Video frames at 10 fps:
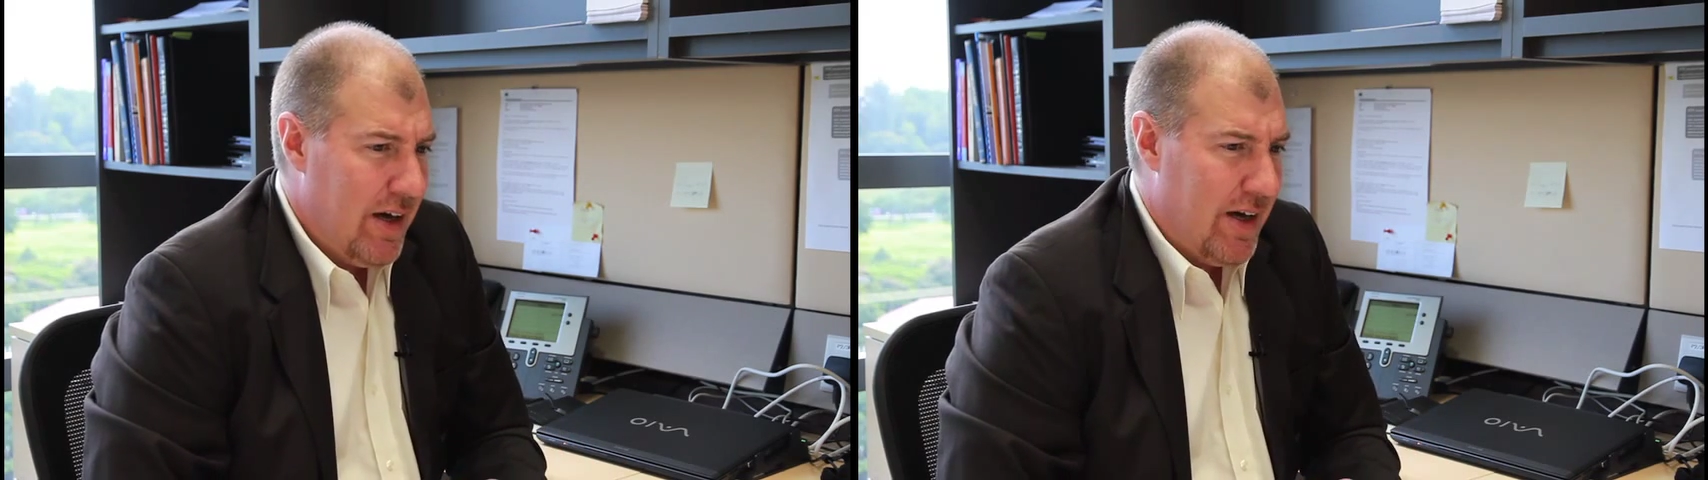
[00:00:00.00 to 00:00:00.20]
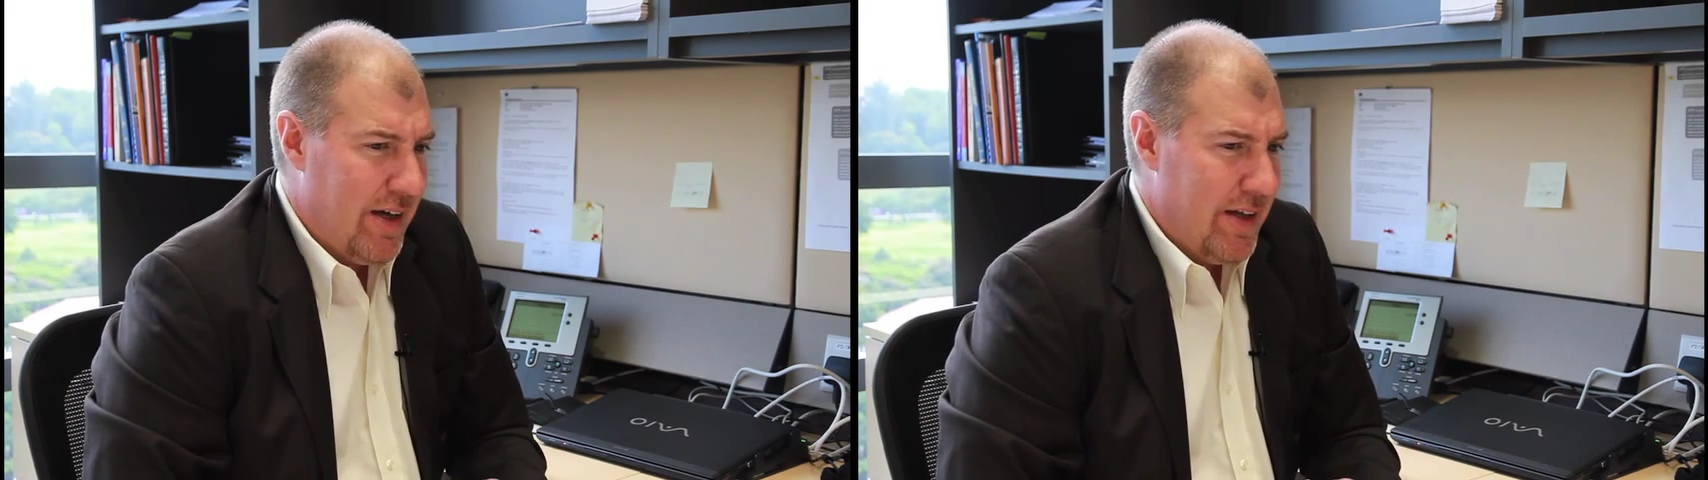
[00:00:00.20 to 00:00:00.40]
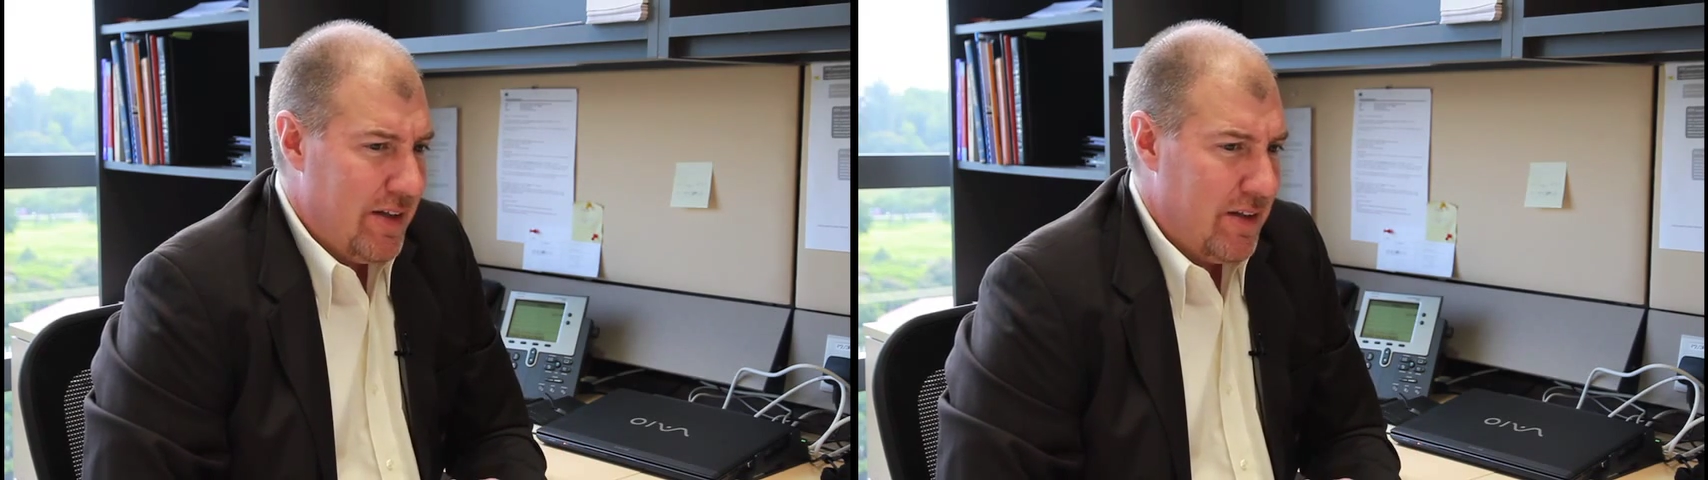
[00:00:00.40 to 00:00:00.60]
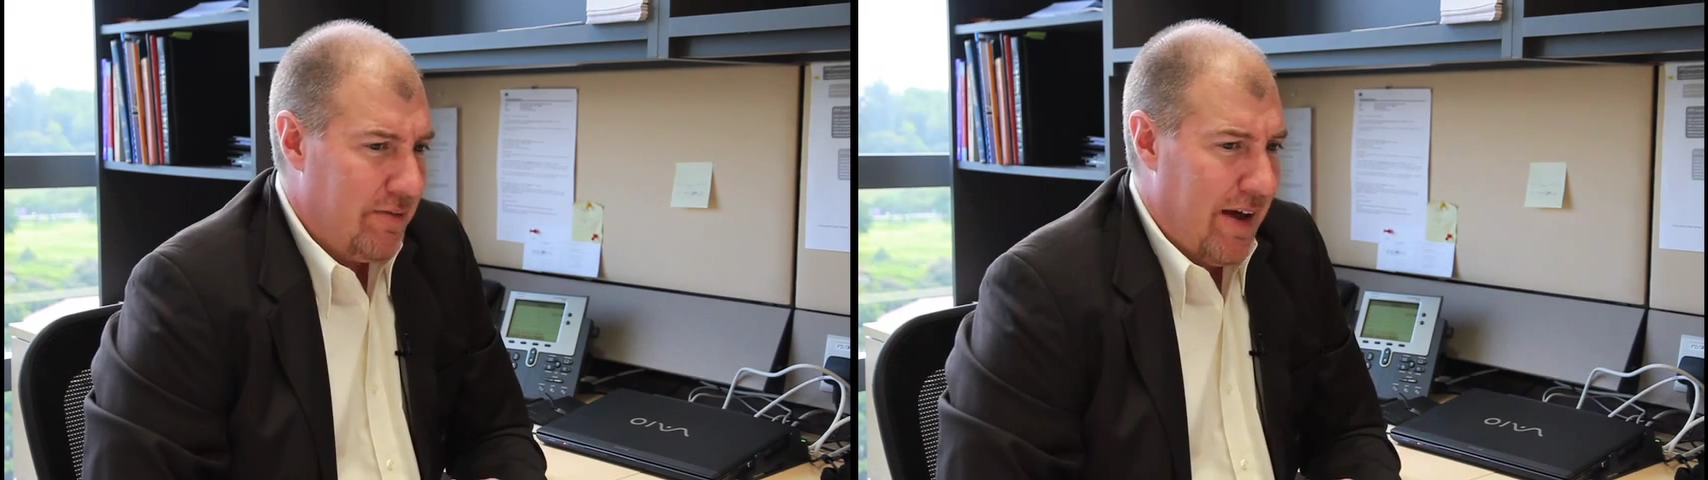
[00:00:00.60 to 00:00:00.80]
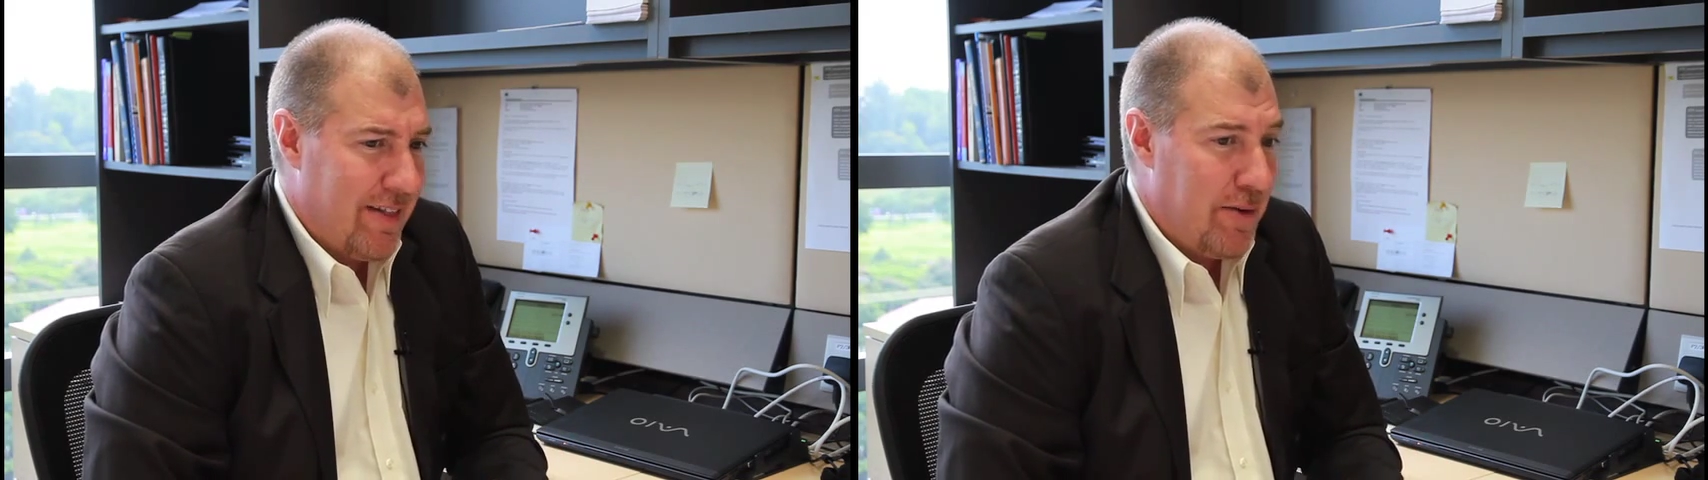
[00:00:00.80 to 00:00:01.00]
Uh, the
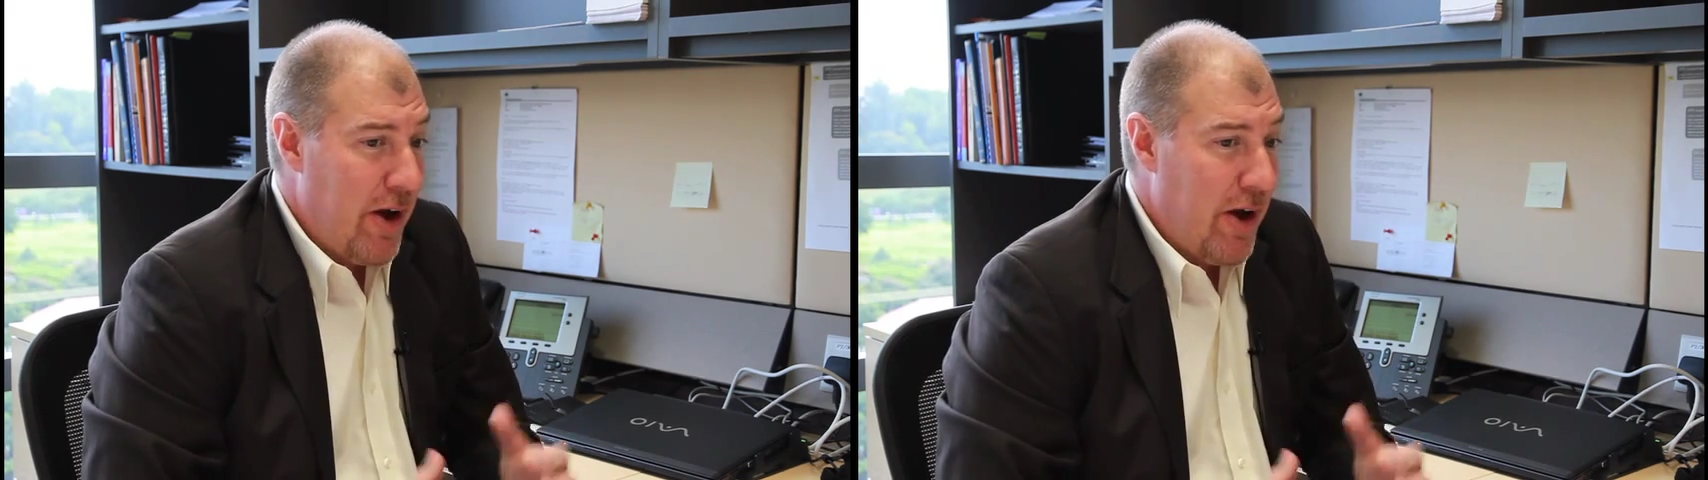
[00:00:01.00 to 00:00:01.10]
fact that